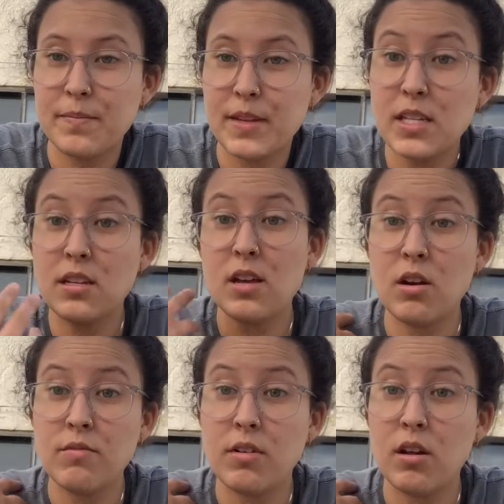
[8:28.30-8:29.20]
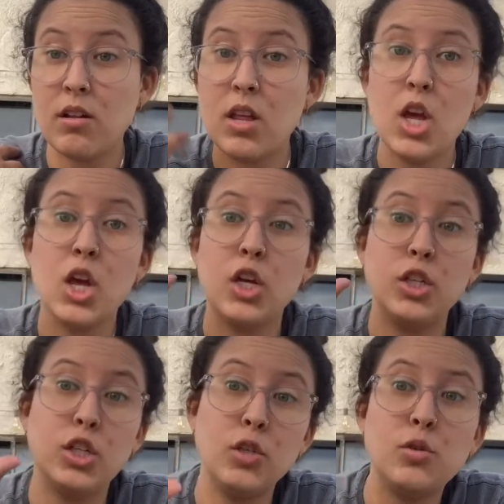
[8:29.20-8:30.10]
It's not our fault.
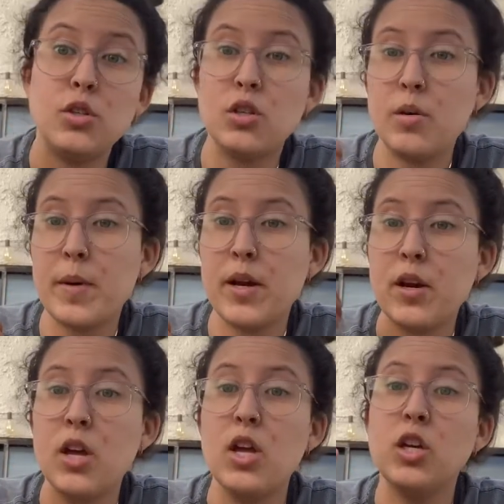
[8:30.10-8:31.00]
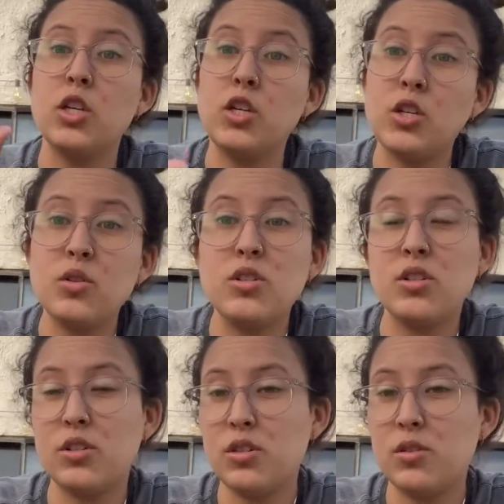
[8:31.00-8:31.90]
You should know better. You
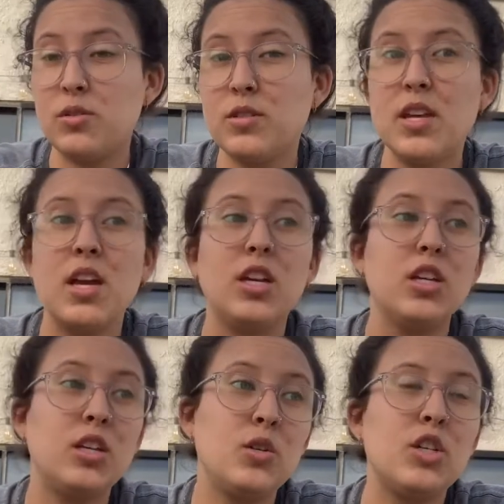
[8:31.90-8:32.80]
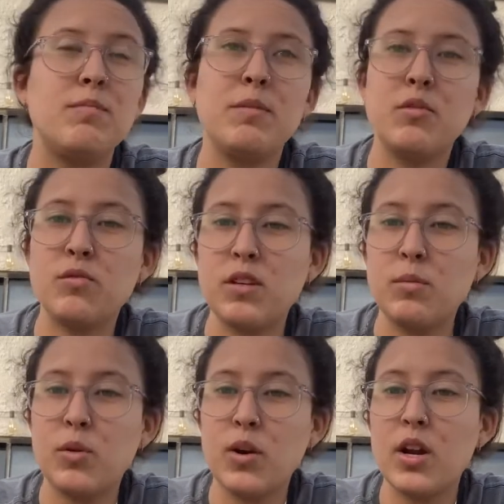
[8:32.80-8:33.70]
should choose. You should be
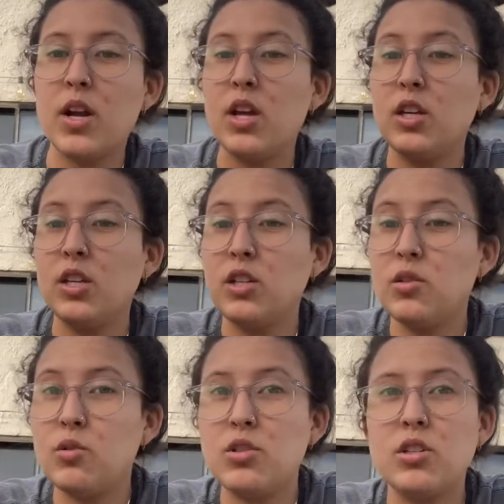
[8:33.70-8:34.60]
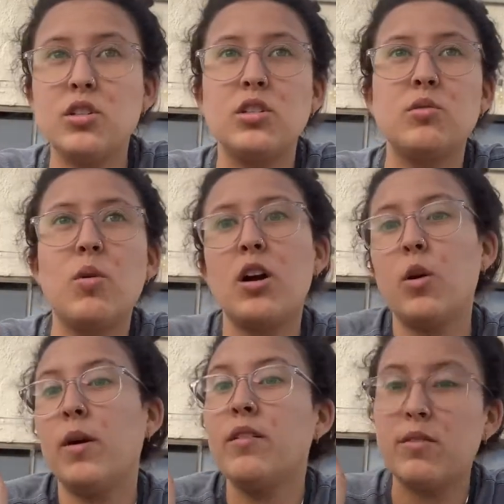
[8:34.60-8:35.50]
moving more. You should just walk
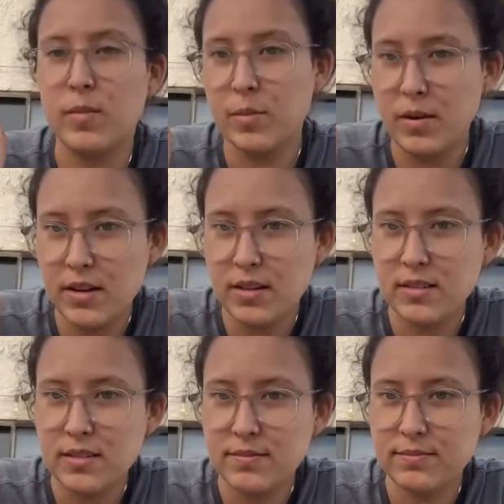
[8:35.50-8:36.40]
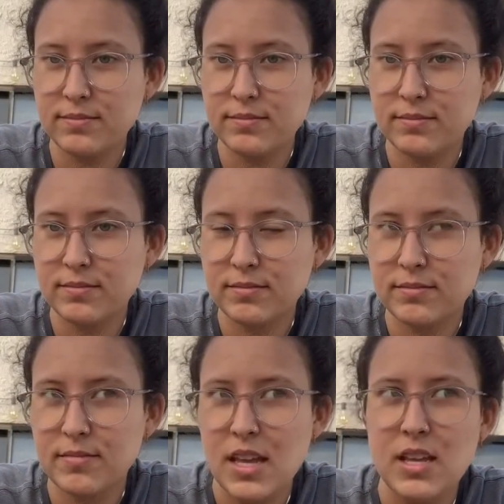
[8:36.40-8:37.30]
away from our product.
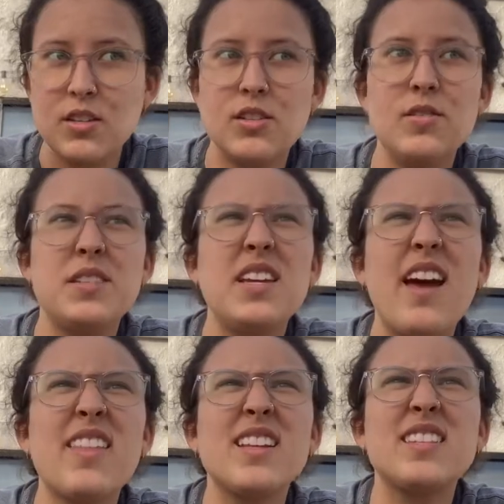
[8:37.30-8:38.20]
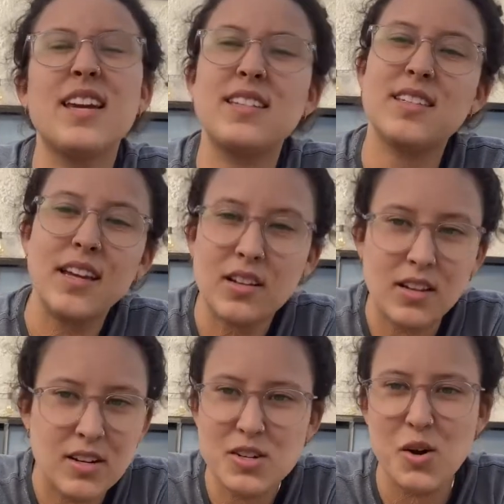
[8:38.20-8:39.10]
Do you see how that's like
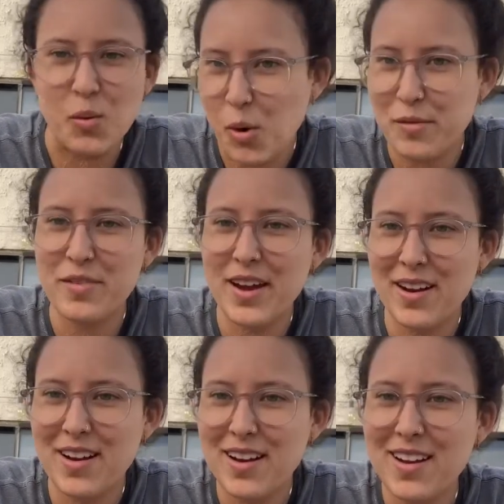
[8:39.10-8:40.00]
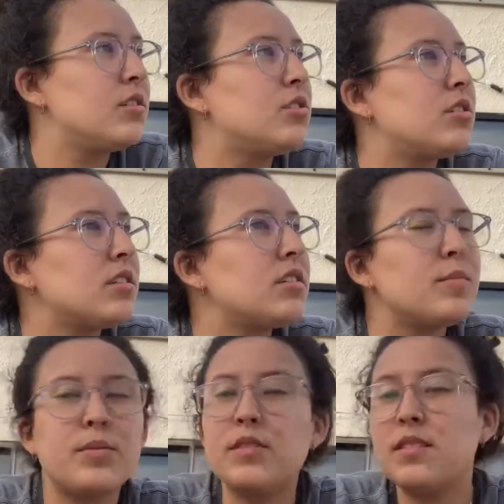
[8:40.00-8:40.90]
psychological warfare? Just to
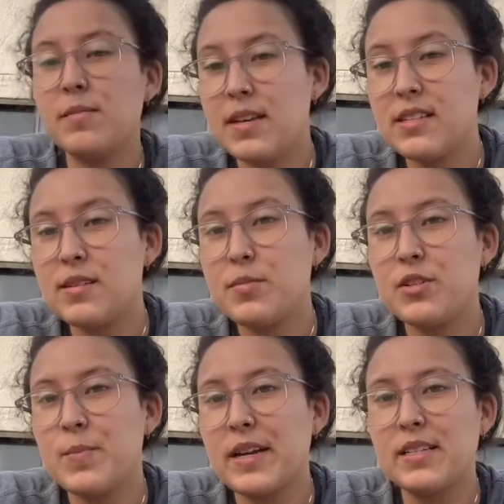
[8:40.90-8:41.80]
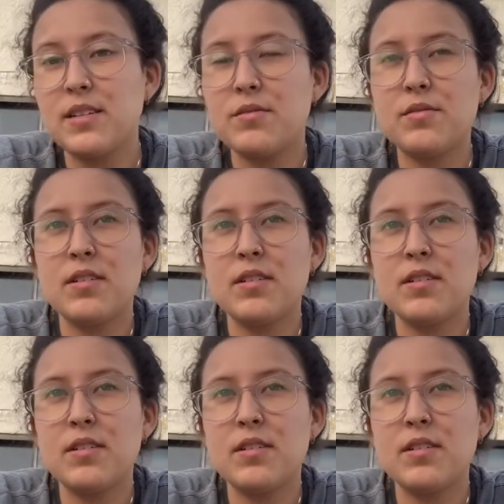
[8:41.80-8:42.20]
put some things in perspective,